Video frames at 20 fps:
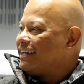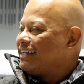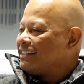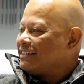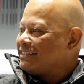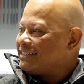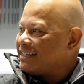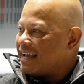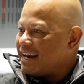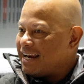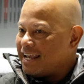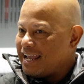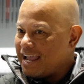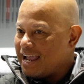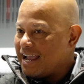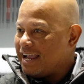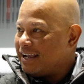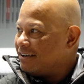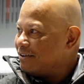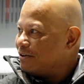Said,
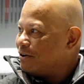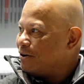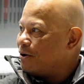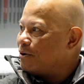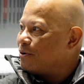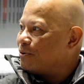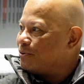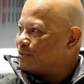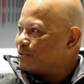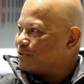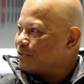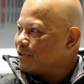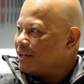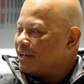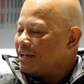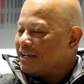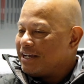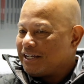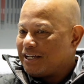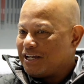hey, Hose,
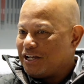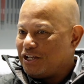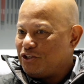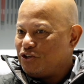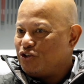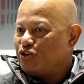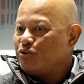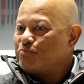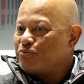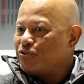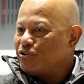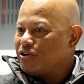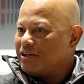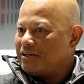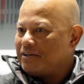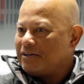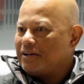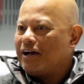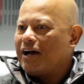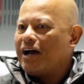can you
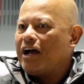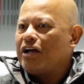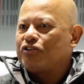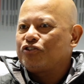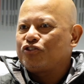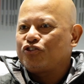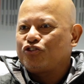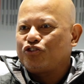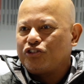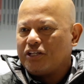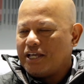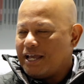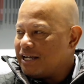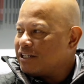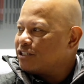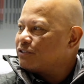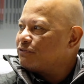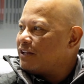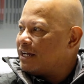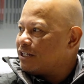put a
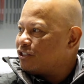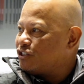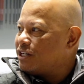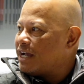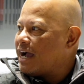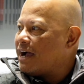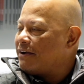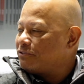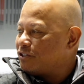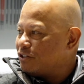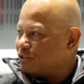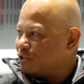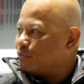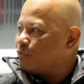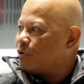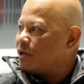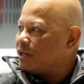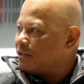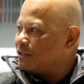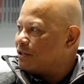X flex shaft into
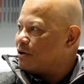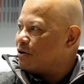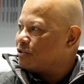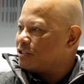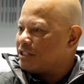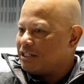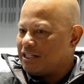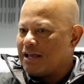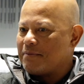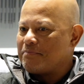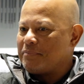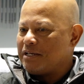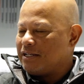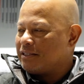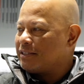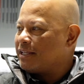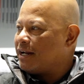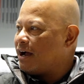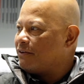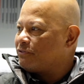one of those and let me
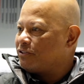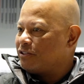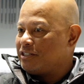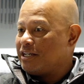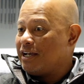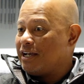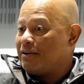hit that off the tee.